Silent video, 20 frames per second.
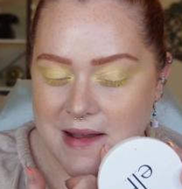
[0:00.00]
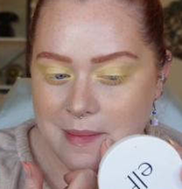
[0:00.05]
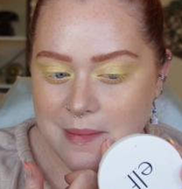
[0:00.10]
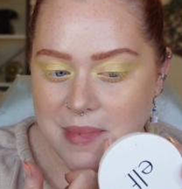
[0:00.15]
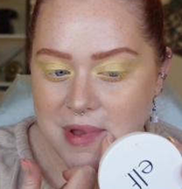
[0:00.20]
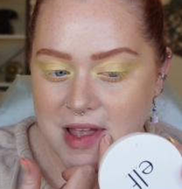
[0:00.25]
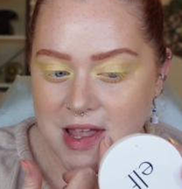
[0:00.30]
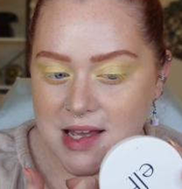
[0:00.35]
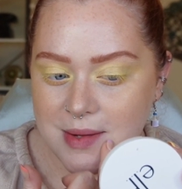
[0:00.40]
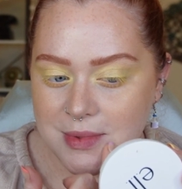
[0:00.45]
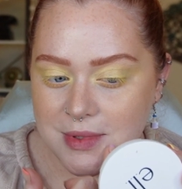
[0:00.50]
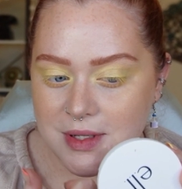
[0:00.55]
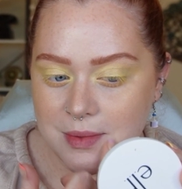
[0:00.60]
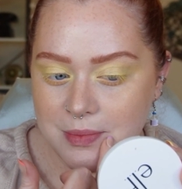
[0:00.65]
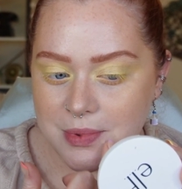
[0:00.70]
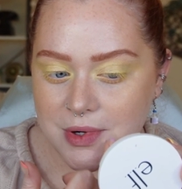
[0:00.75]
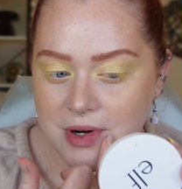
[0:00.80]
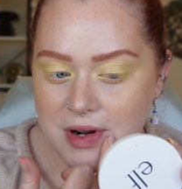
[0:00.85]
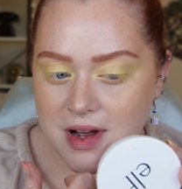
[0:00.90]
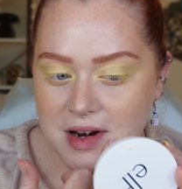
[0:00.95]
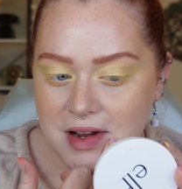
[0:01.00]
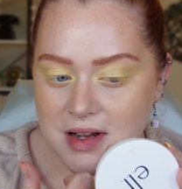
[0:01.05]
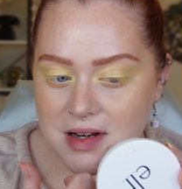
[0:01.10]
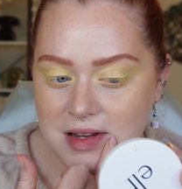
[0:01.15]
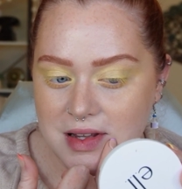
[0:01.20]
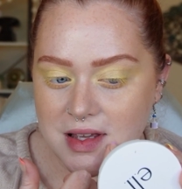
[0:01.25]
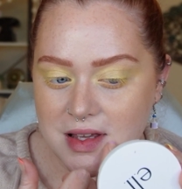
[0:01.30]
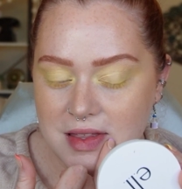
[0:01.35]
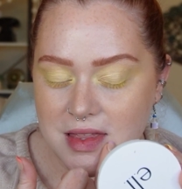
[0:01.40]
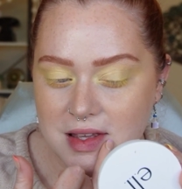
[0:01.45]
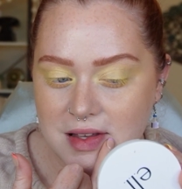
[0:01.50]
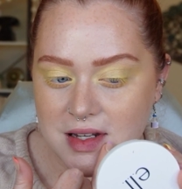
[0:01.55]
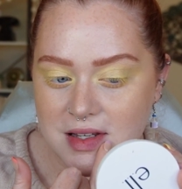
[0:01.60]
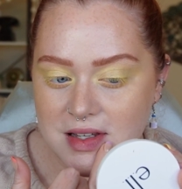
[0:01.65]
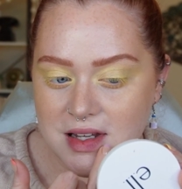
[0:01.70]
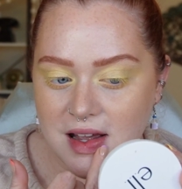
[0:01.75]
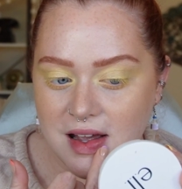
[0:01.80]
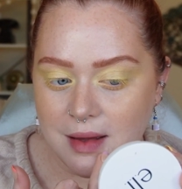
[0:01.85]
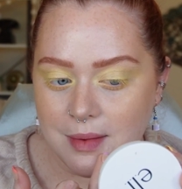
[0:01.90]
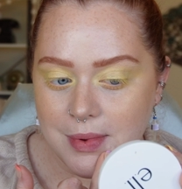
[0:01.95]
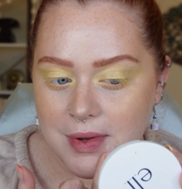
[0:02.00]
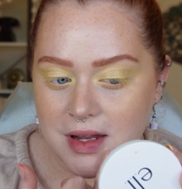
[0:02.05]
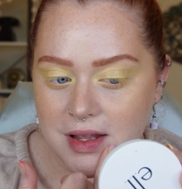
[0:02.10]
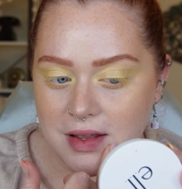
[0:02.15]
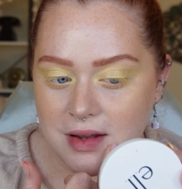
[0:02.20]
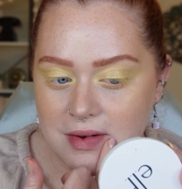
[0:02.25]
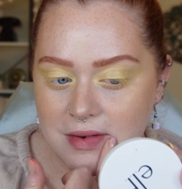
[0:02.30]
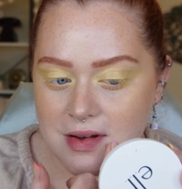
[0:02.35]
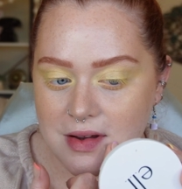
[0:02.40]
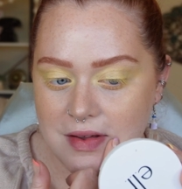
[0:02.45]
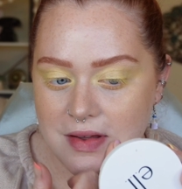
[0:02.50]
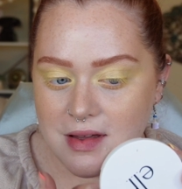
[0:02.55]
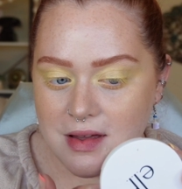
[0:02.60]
pick up some product and then tap it in.